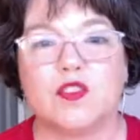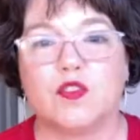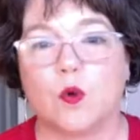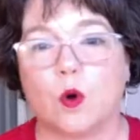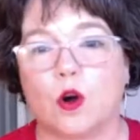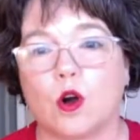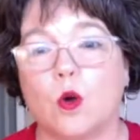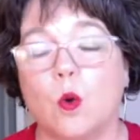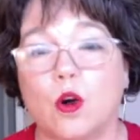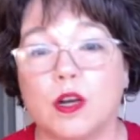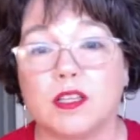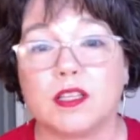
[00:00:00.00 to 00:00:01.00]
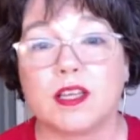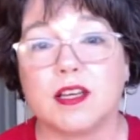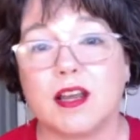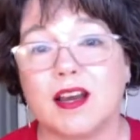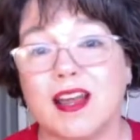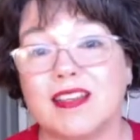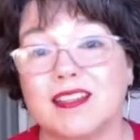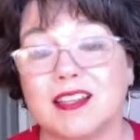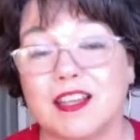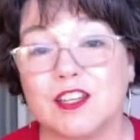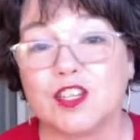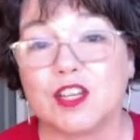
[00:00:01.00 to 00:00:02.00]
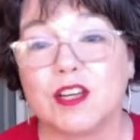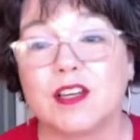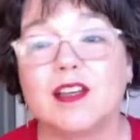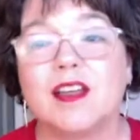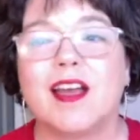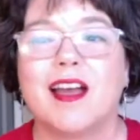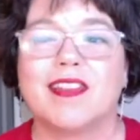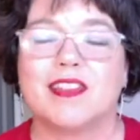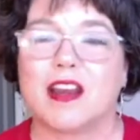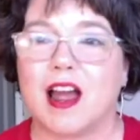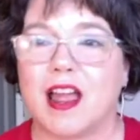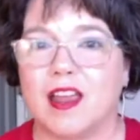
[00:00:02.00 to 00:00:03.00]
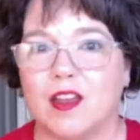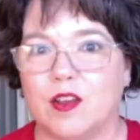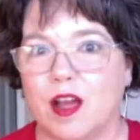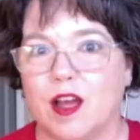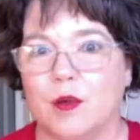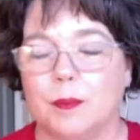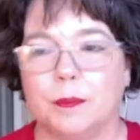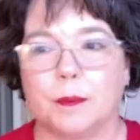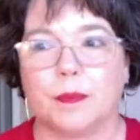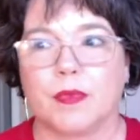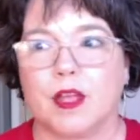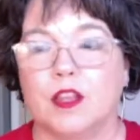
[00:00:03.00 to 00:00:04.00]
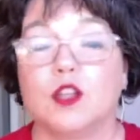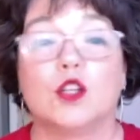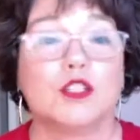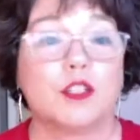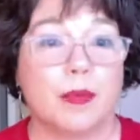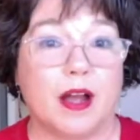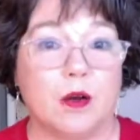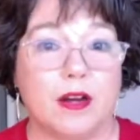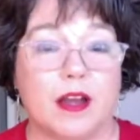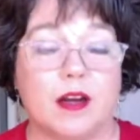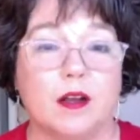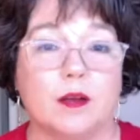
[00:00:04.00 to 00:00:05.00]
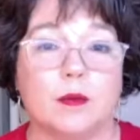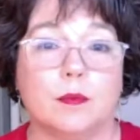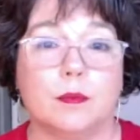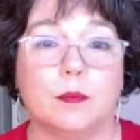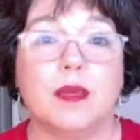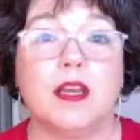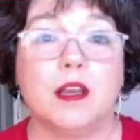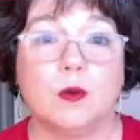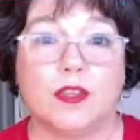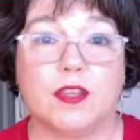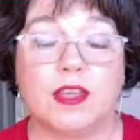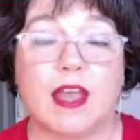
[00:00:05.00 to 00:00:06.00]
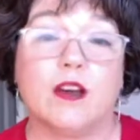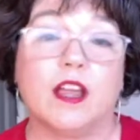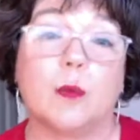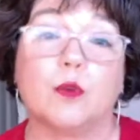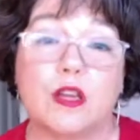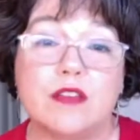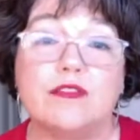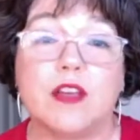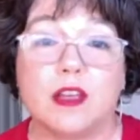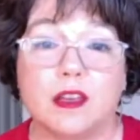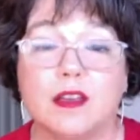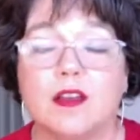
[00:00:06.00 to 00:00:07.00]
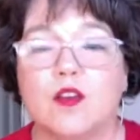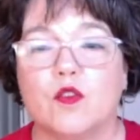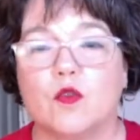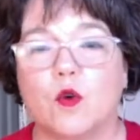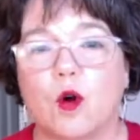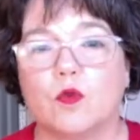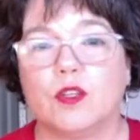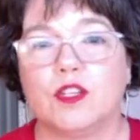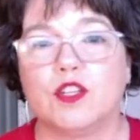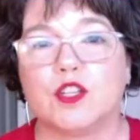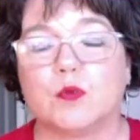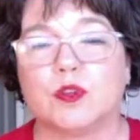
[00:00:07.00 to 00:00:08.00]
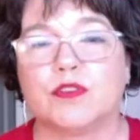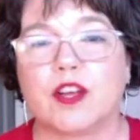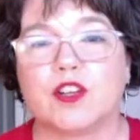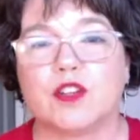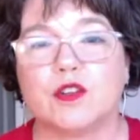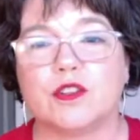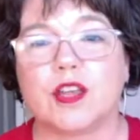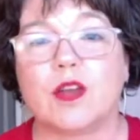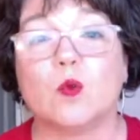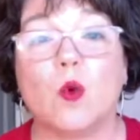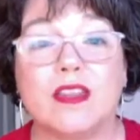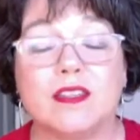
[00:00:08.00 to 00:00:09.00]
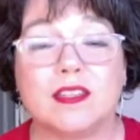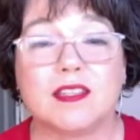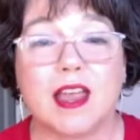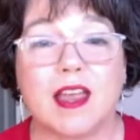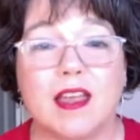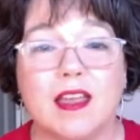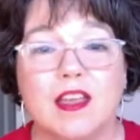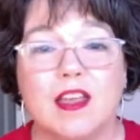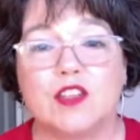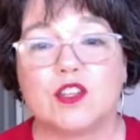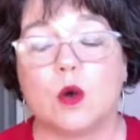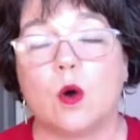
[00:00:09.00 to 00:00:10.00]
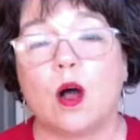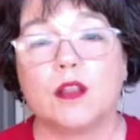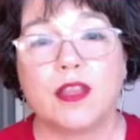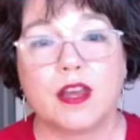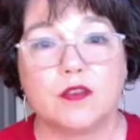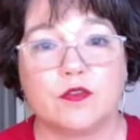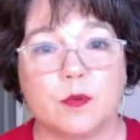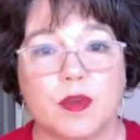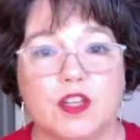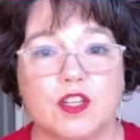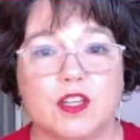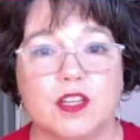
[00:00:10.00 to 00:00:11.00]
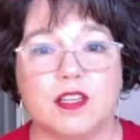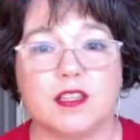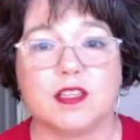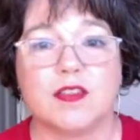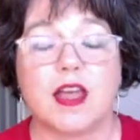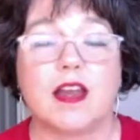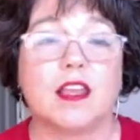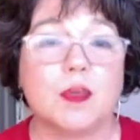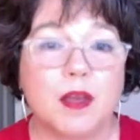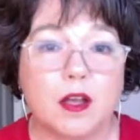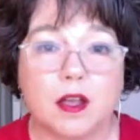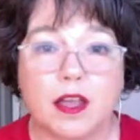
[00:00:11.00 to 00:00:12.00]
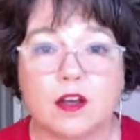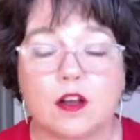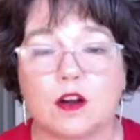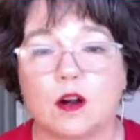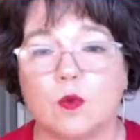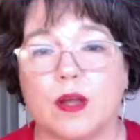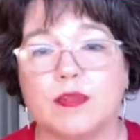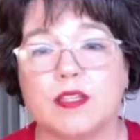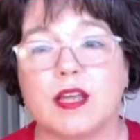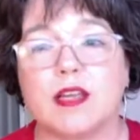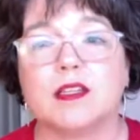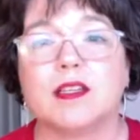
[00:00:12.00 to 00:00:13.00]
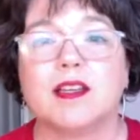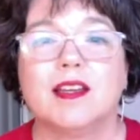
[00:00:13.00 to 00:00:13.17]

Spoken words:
for quarantine and isolation that I learned about at a meeting with the county, a briefing for religious professionals on Wednesday. So all that information is in that email and on our website.